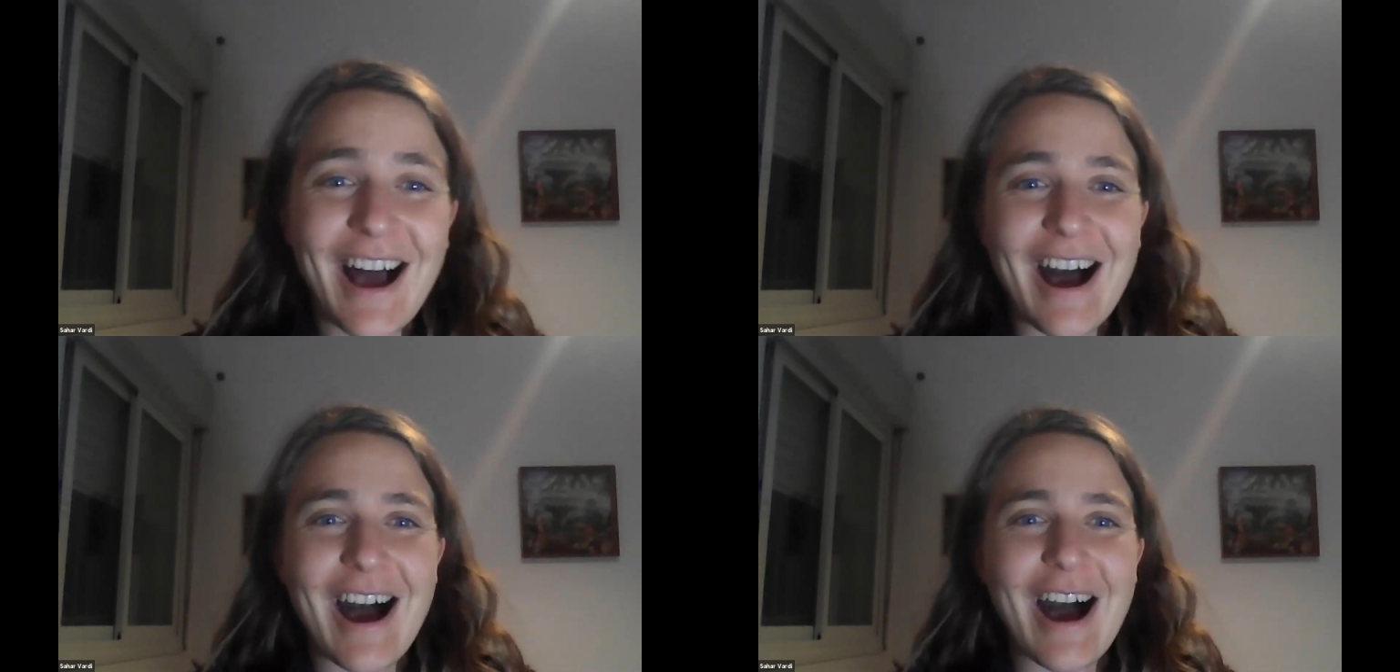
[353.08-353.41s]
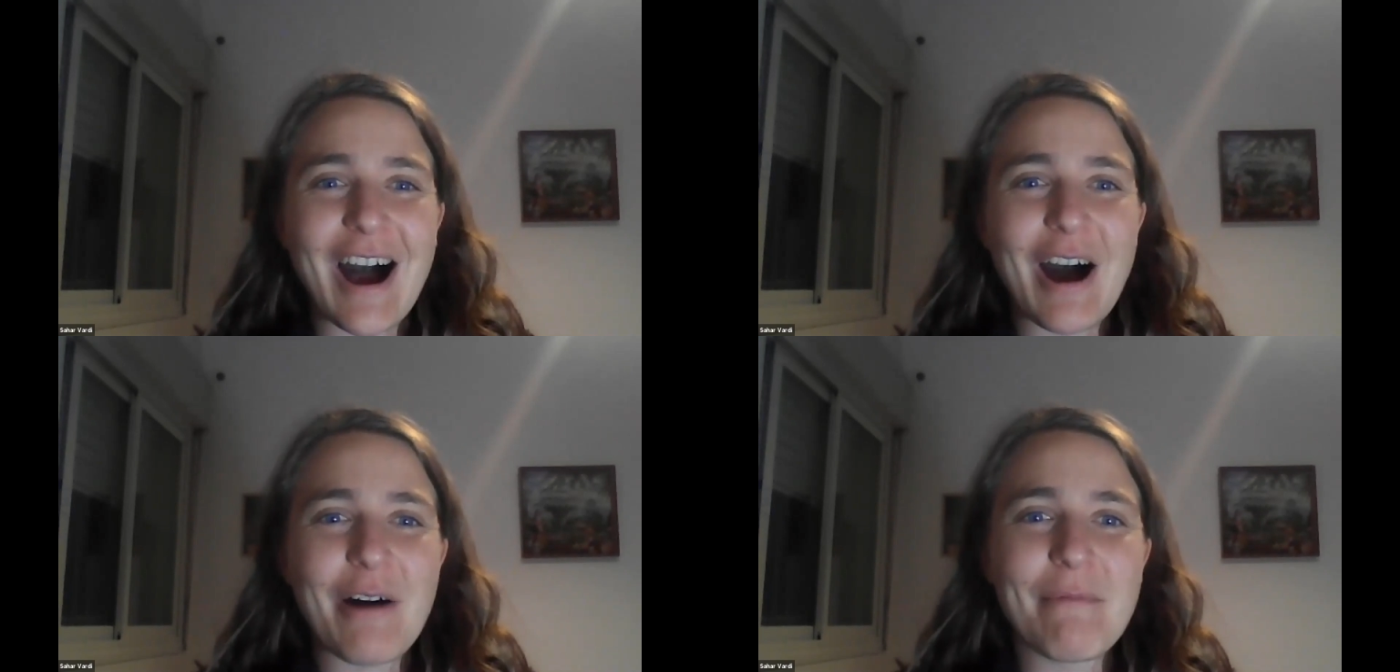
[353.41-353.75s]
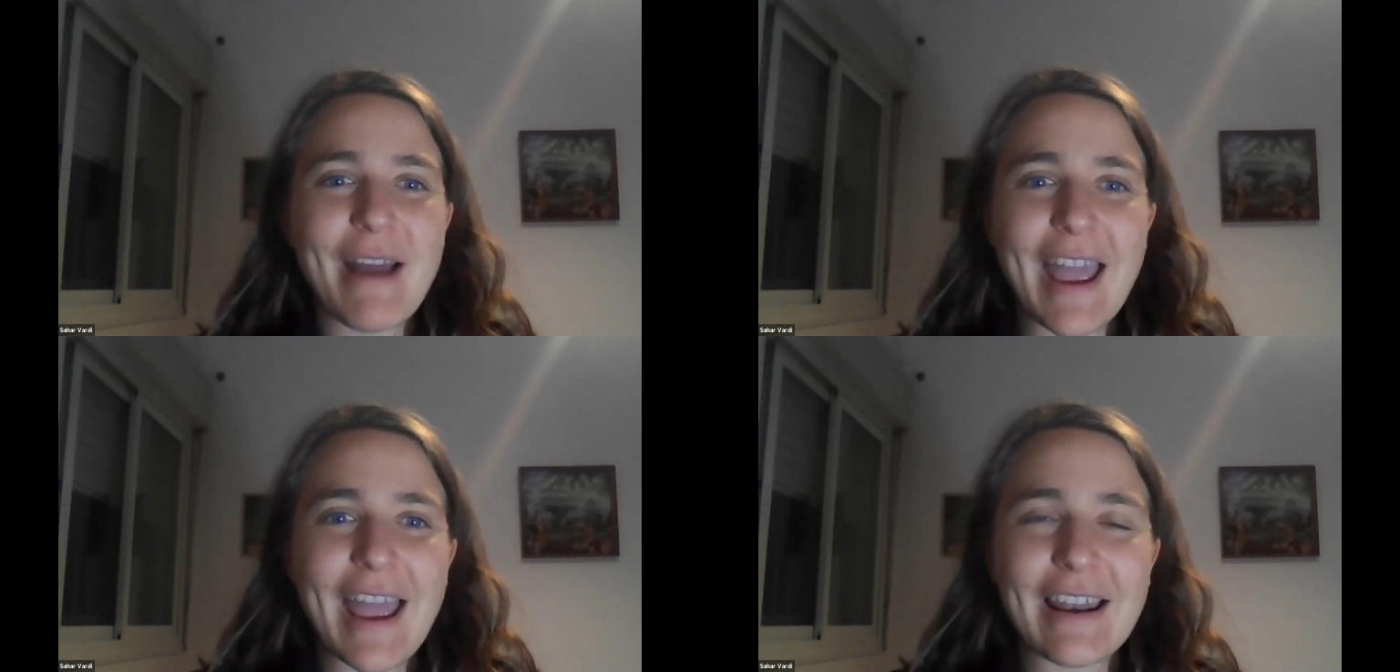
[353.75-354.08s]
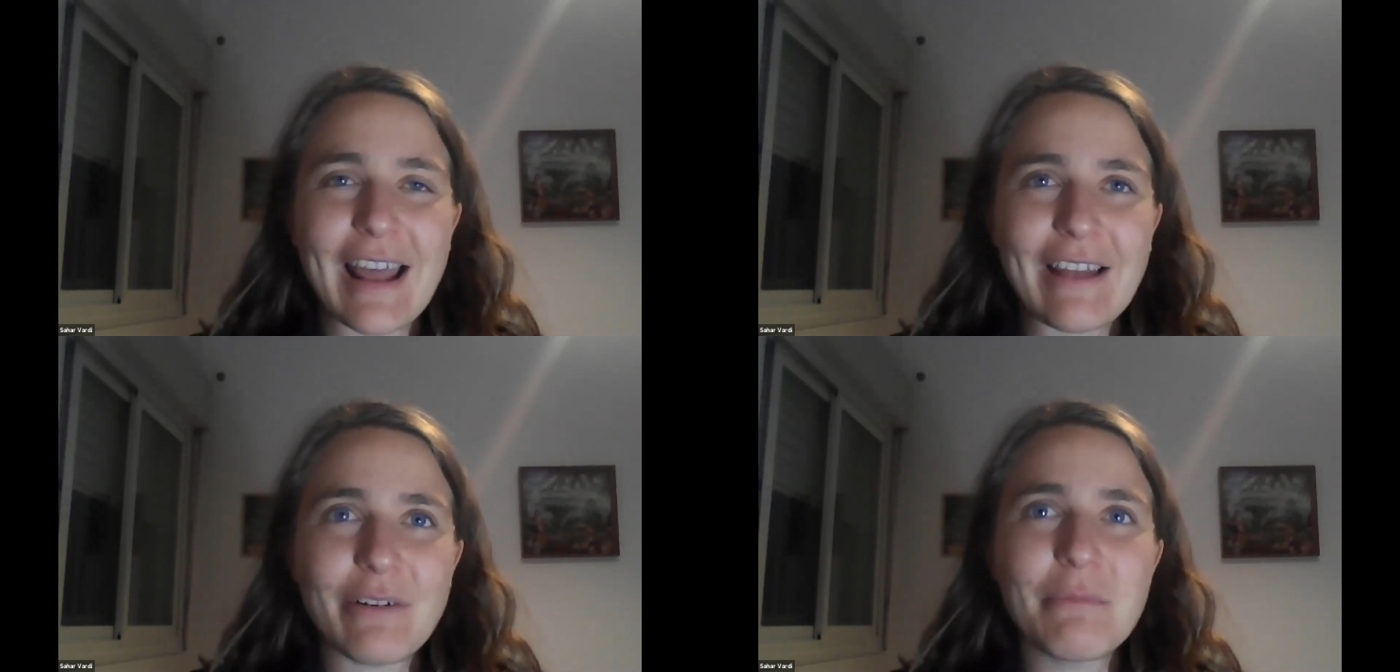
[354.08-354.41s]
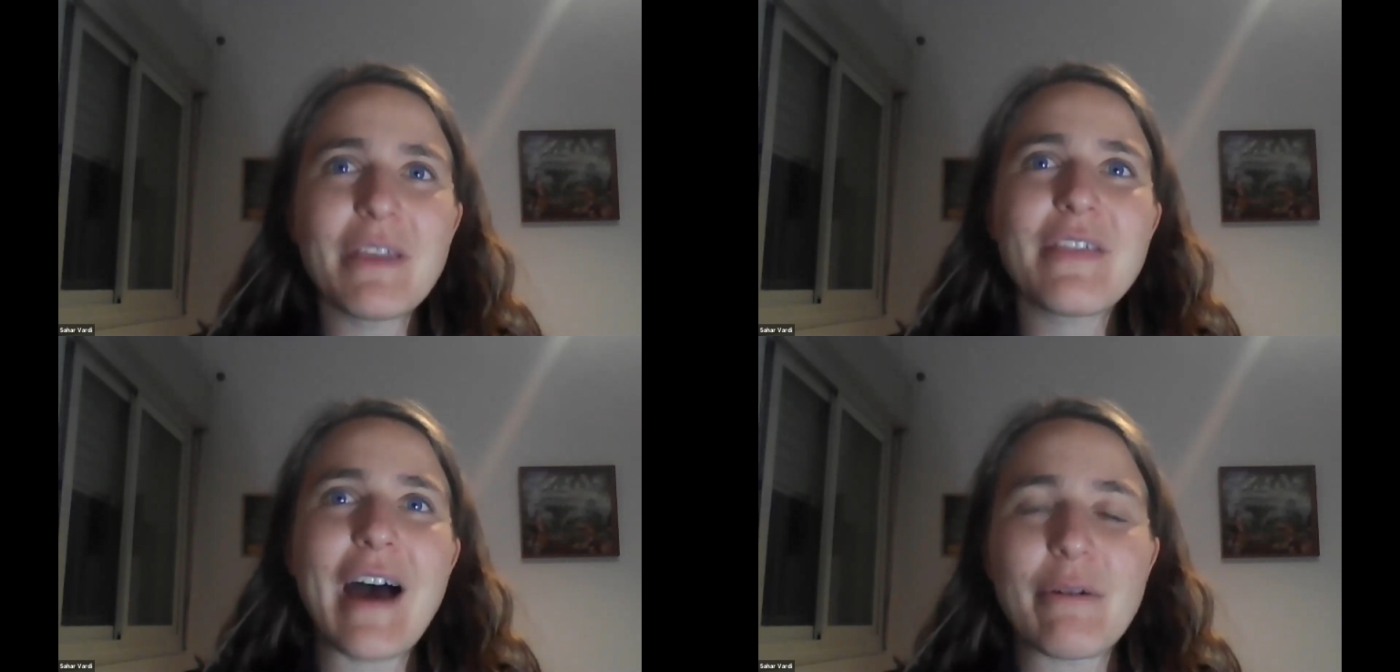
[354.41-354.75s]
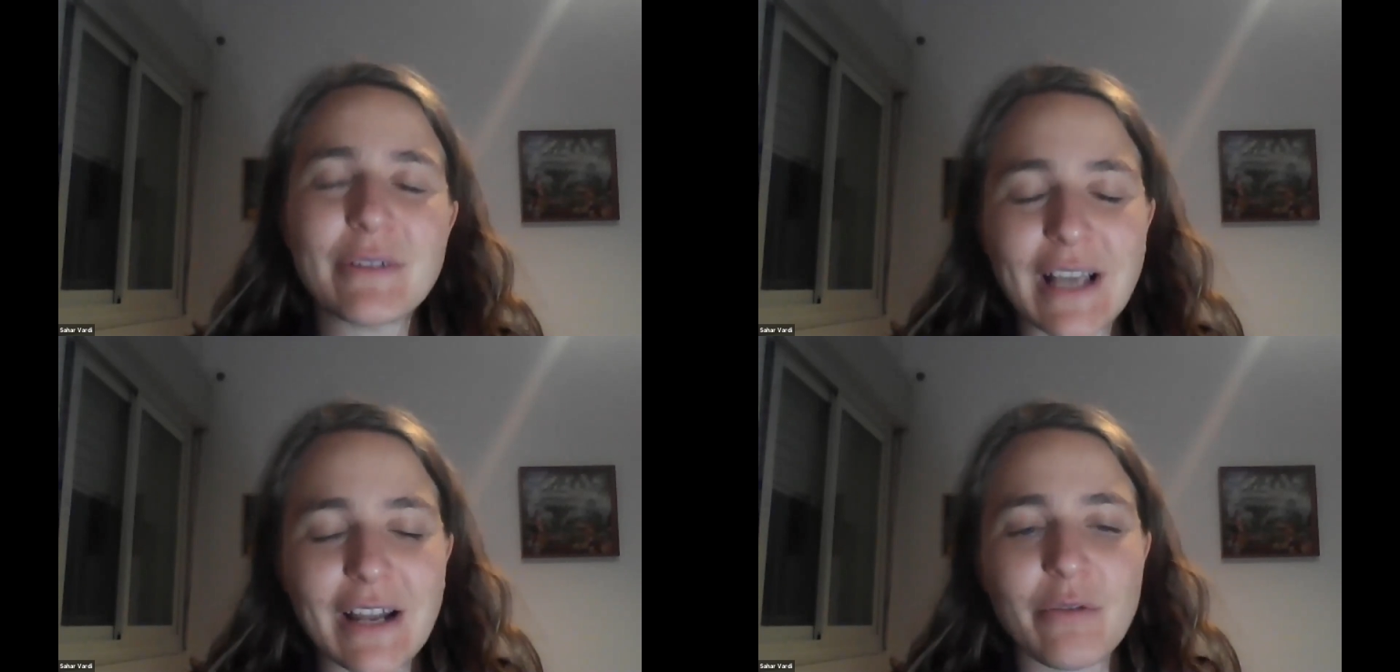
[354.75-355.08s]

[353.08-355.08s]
And for me, that was